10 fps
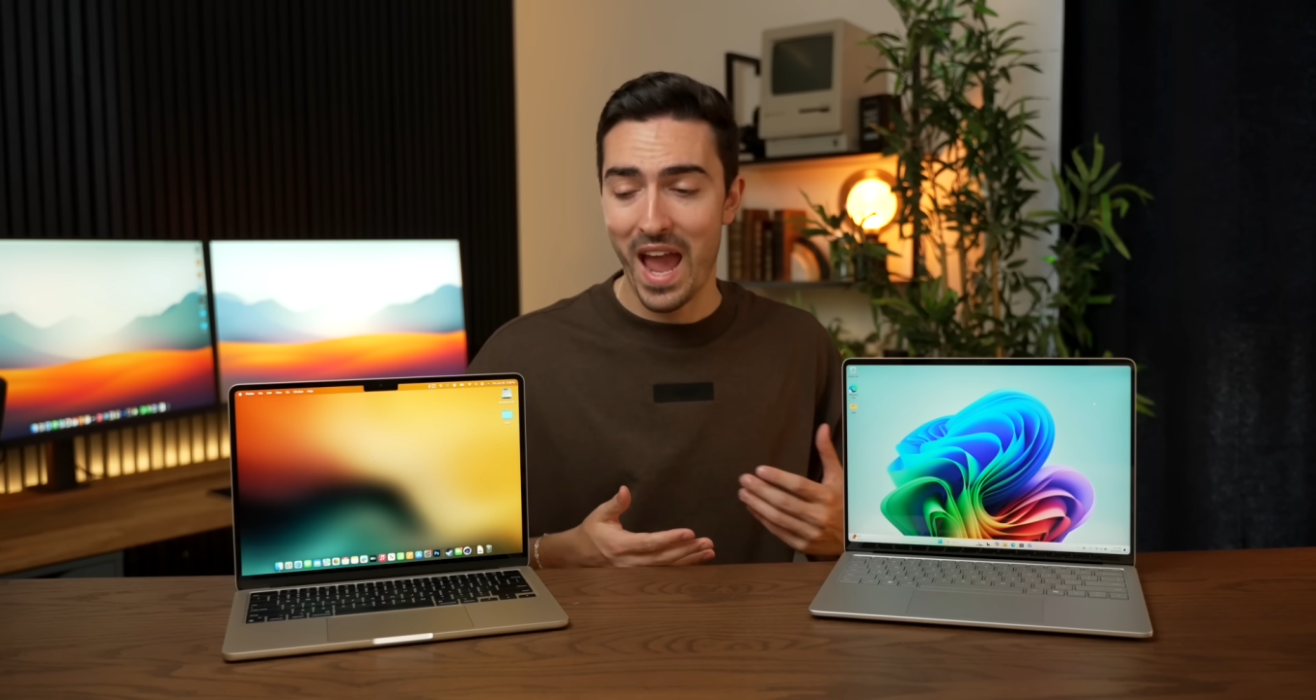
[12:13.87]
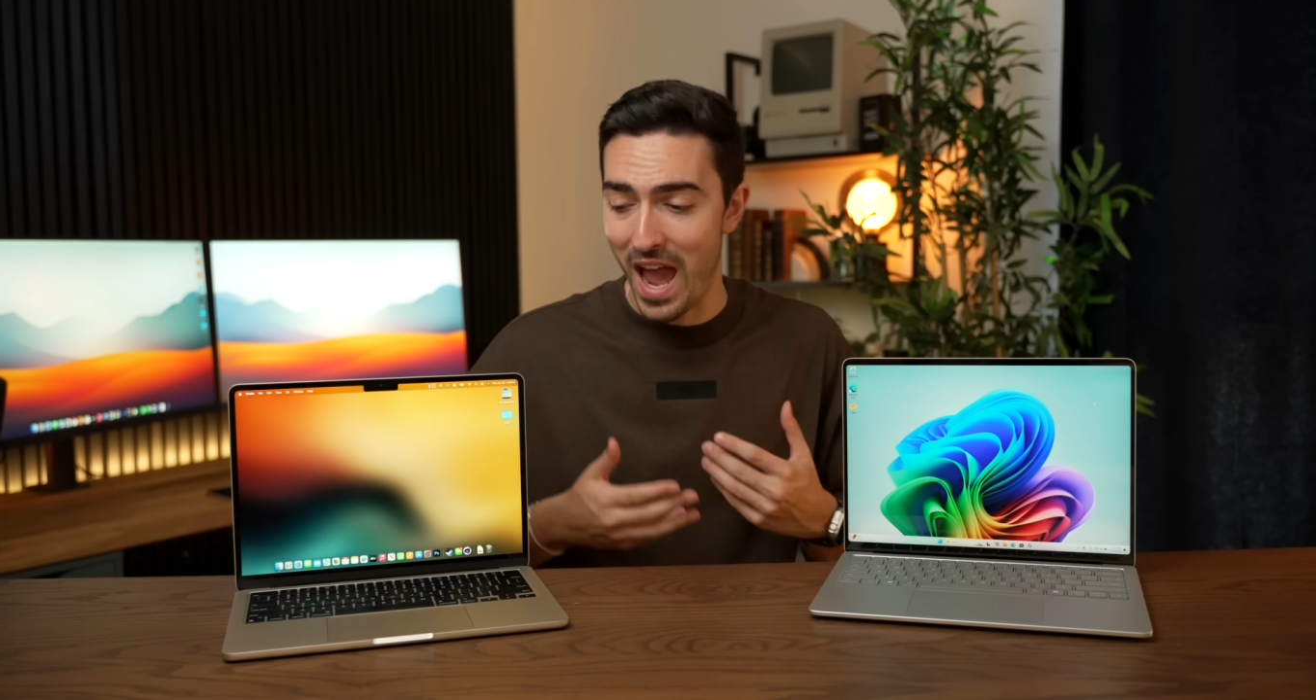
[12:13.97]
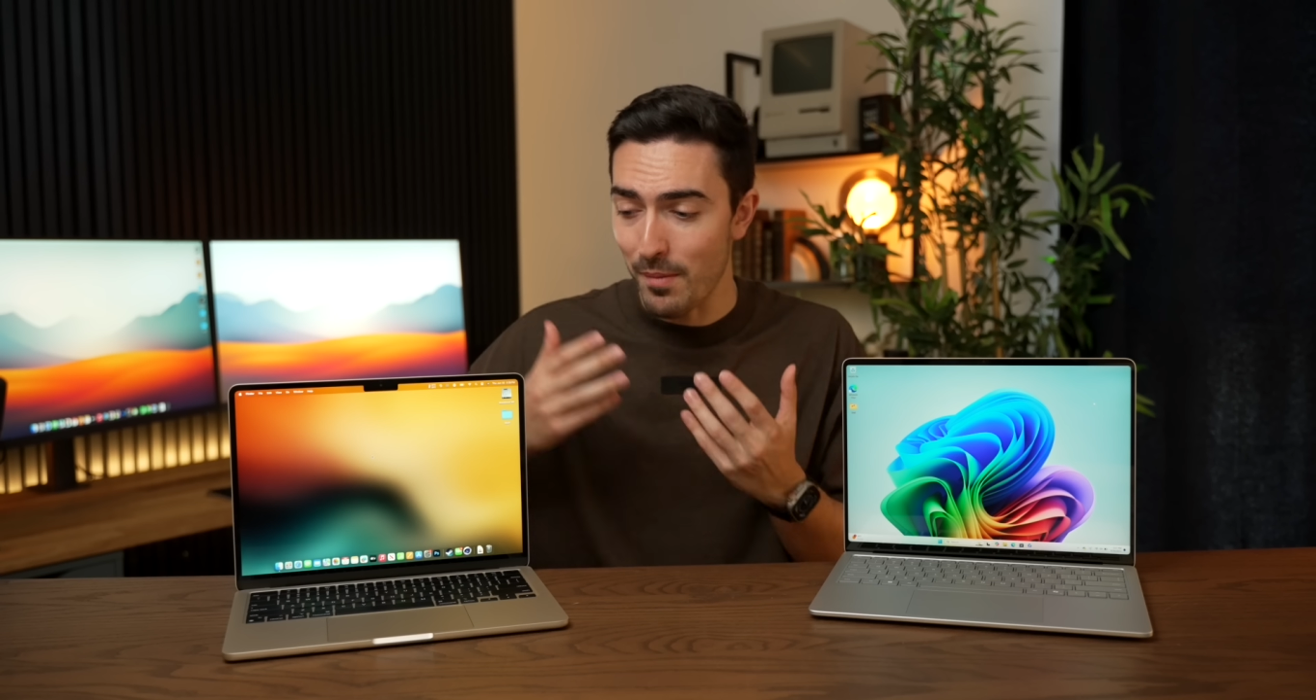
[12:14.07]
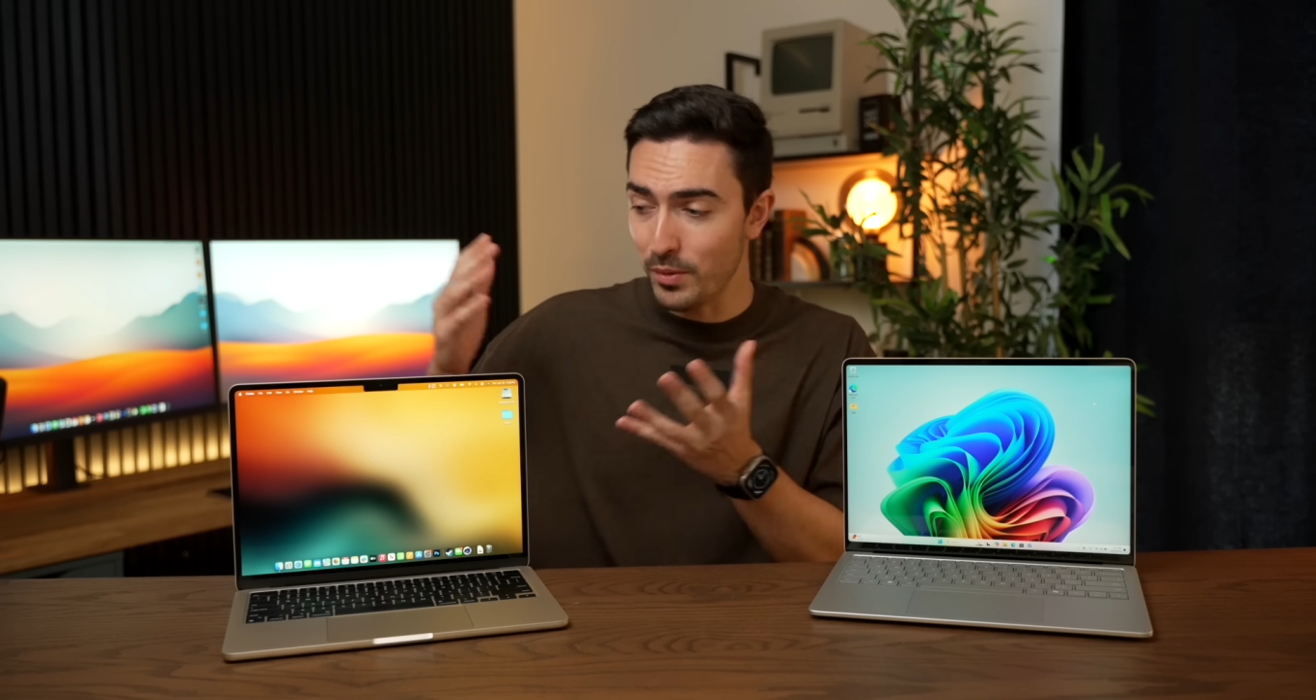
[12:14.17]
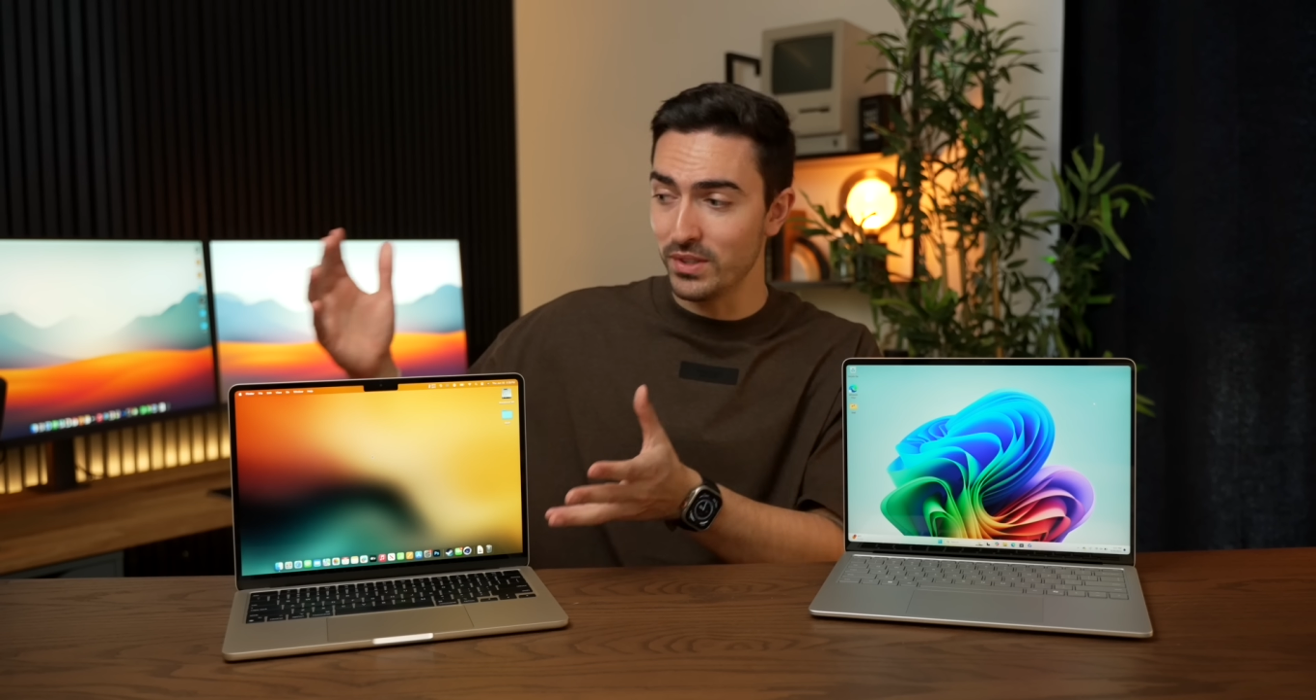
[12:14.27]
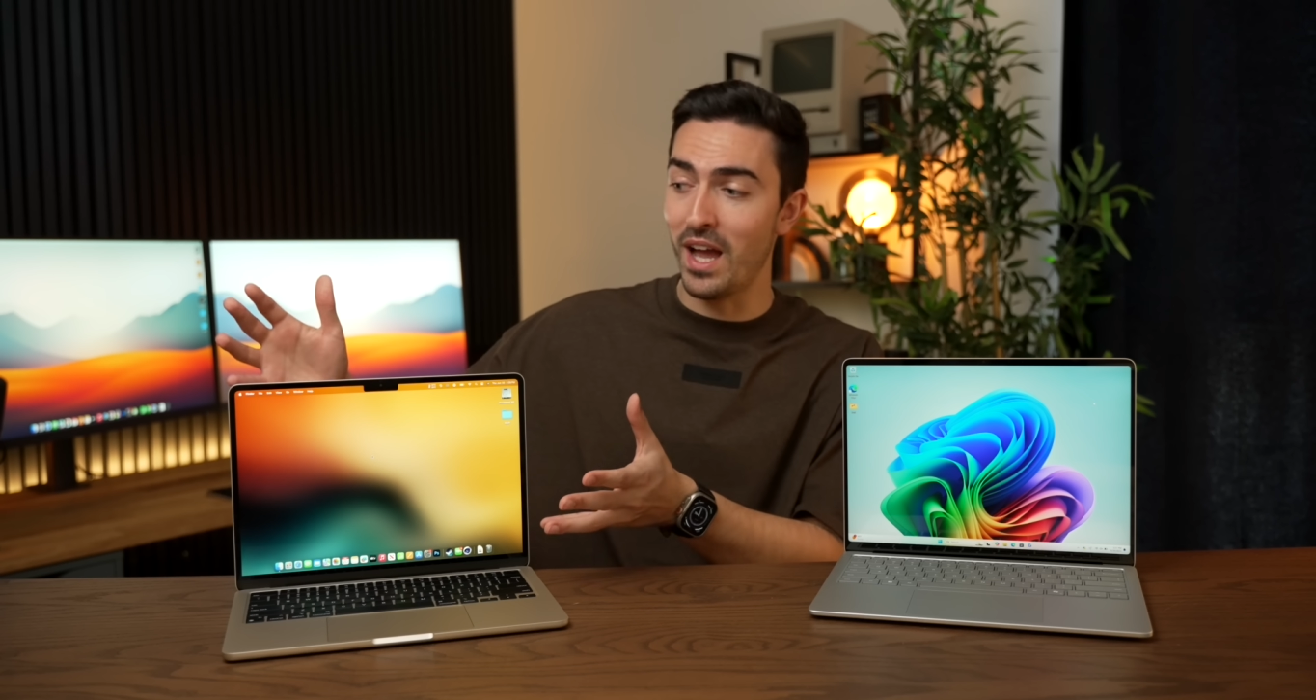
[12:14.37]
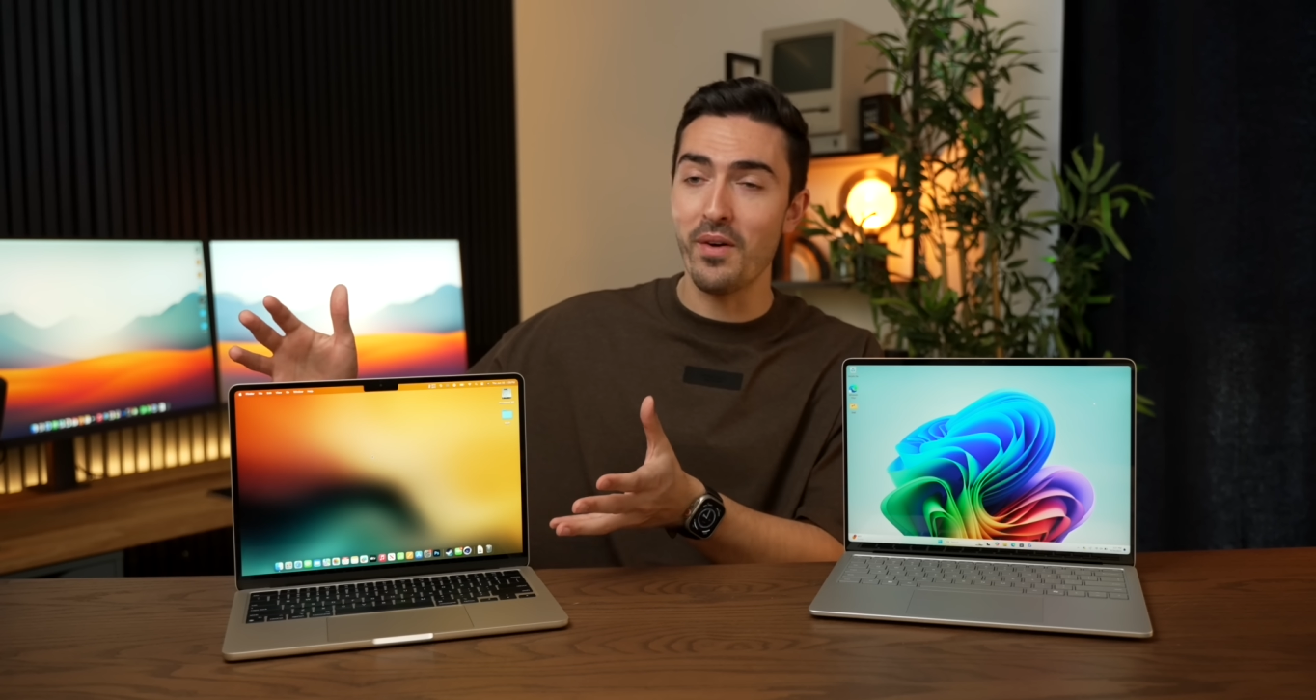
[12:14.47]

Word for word: Apple now